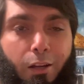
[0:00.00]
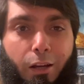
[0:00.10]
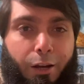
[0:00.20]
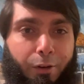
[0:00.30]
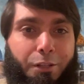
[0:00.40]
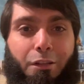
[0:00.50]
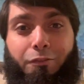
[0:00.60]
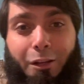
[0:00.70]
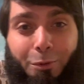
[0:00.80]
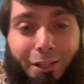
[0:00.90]
All right, HD
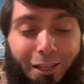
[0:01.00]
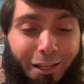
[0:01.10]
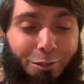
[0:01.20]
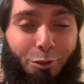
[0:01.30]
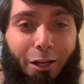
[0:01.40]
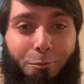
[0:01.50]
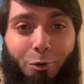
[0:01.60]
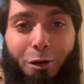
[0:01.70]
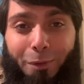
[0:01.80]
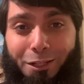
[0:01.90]
family, so I
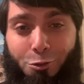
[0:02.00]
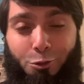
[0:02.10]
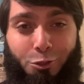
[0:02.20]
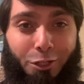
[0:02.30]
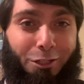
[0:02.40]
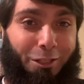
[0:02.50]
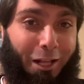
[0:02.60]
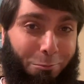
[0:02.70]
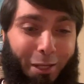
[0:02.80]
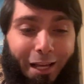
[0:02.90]
brought my children here to
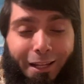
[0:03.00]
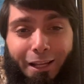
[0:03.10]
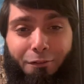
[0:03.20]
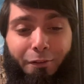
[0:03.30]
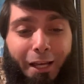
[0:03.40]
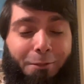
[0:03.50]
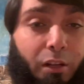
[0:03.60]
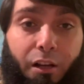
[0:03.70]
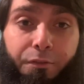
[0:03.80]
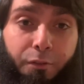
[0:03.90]
help me
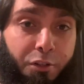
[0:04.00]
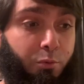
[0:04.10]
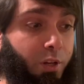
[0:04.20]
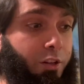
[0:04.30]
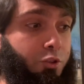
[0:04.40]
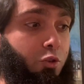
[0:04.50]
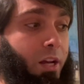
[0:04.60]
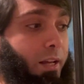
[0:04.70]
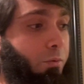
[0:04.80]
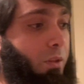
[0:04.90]
halalify. First, we're gonna try
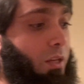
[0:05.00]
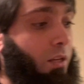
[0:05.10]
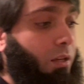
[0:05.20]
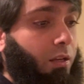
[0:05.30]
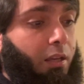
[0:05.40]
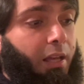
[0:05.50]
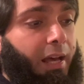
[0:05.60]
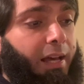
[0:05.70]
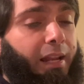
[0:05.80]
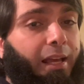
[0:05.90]
out the
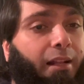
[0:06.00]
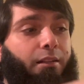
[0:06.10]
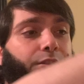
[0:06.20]
halal